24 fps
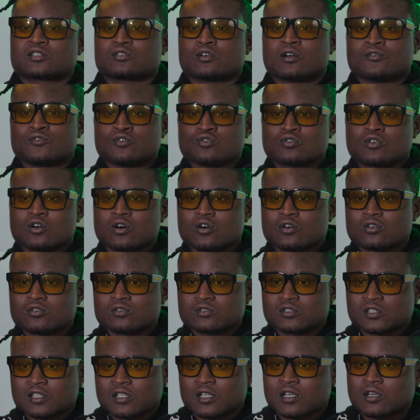So if you go
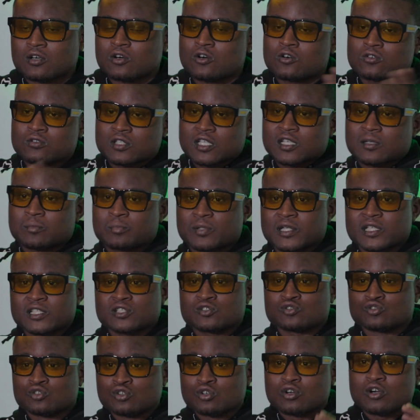to a whole nother place,
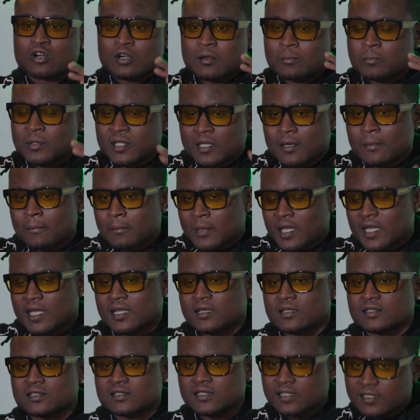you're gonna be the
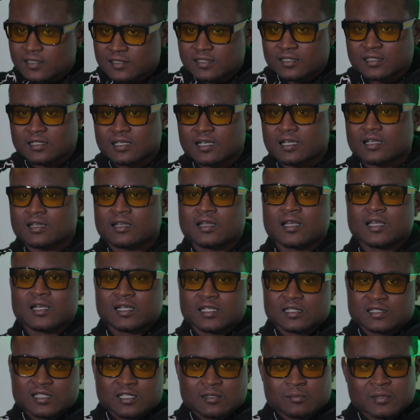main attention, like,
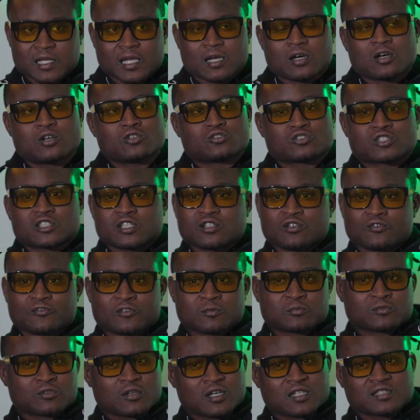cause they're gonna be like, oh shit, you
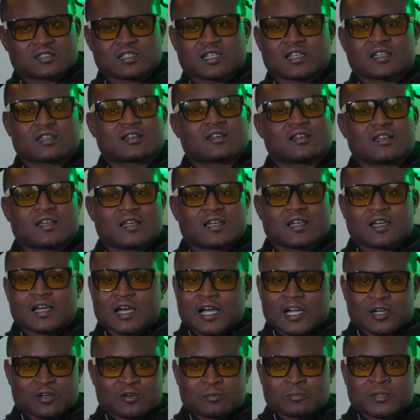from New Orleans? Like,
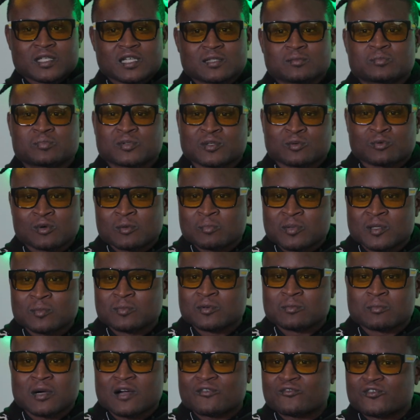I go meet up with
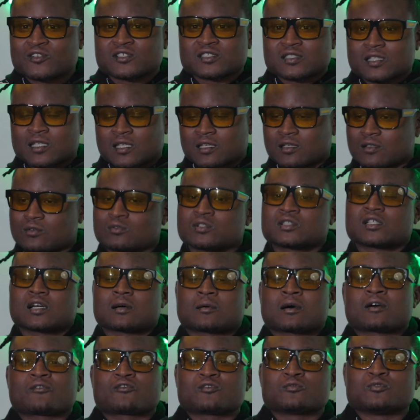people, my first thing was
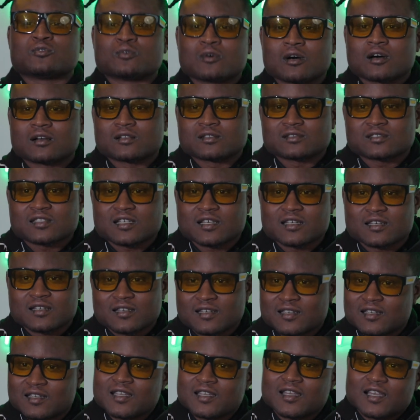I'm from New Orleans. Like,
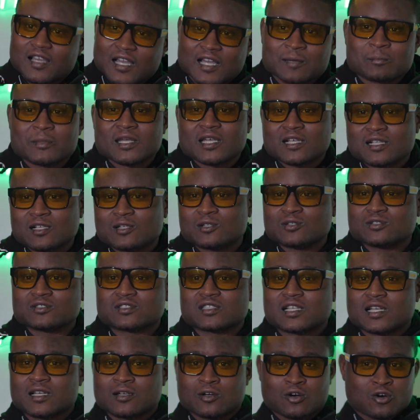I make clothes.
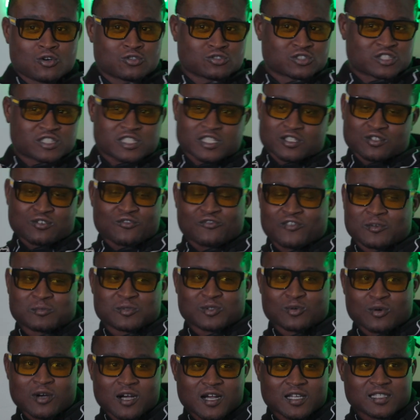Like, oh shit, you from
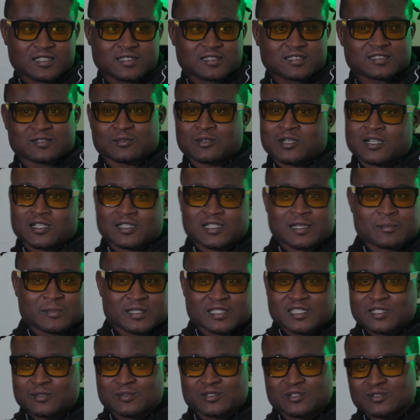New Orleans? Well, let me
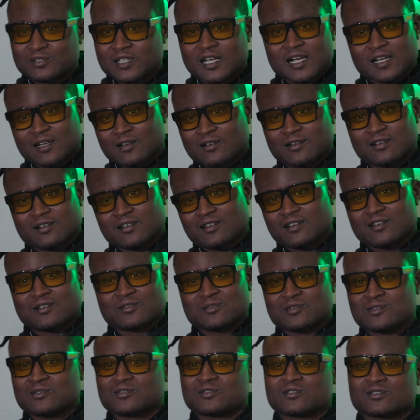see what you got going on.
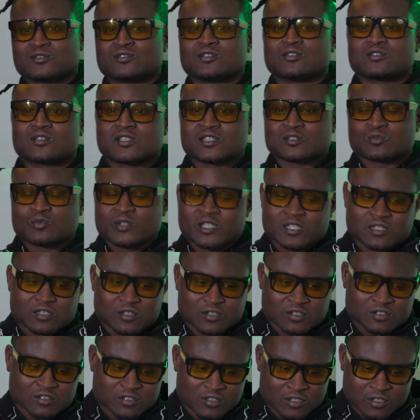Ooh, you know, cause we are
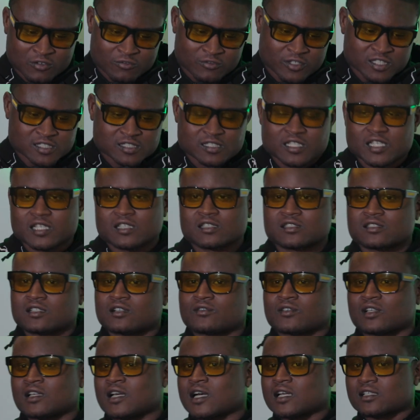the originators
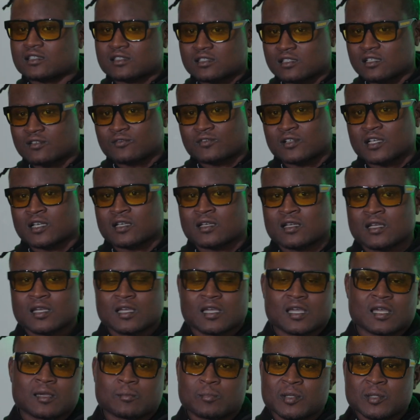of a lot of stuff. Like,
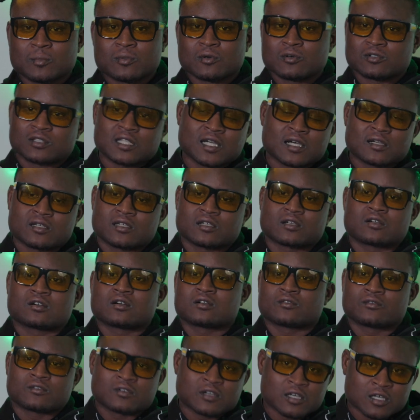and people down here
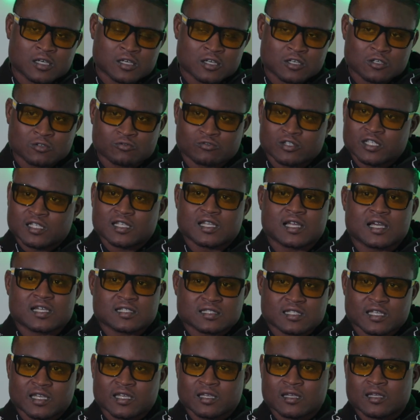don't
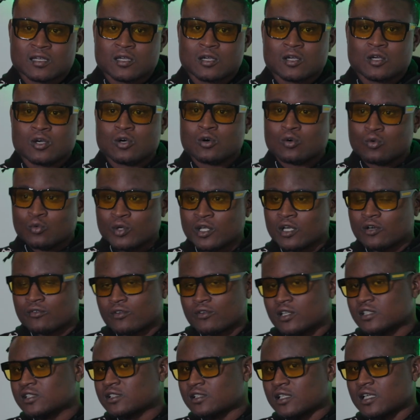realize that we
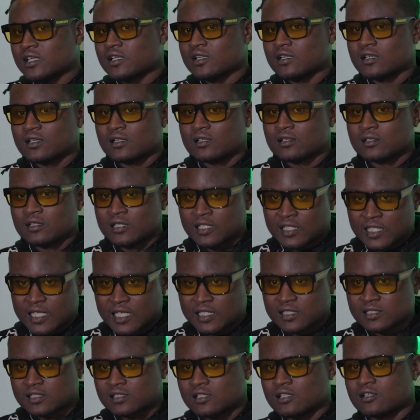originated a
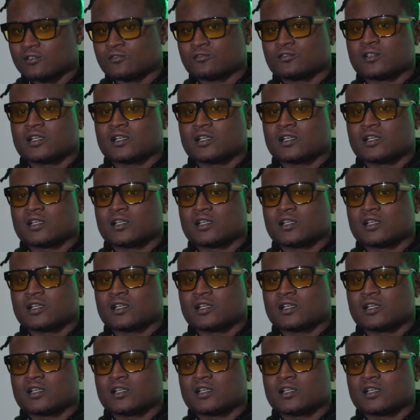lot of stuff.